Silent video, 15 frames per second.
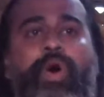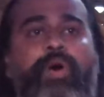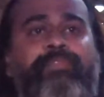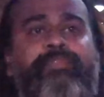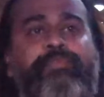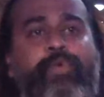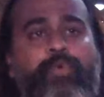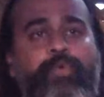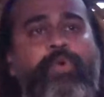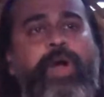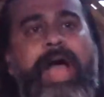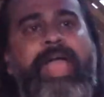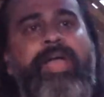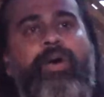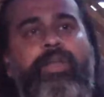of who
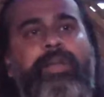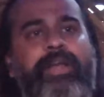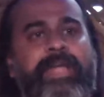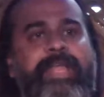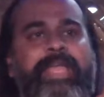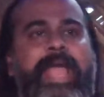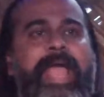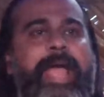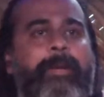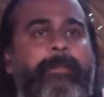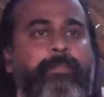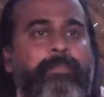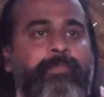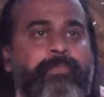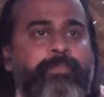I already
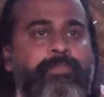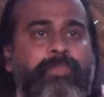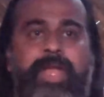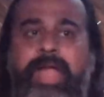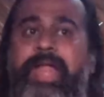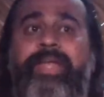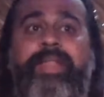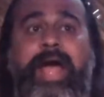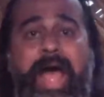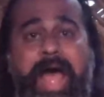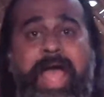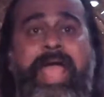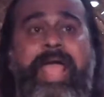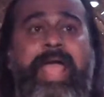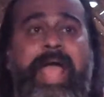am, and
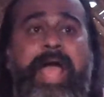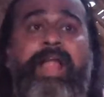I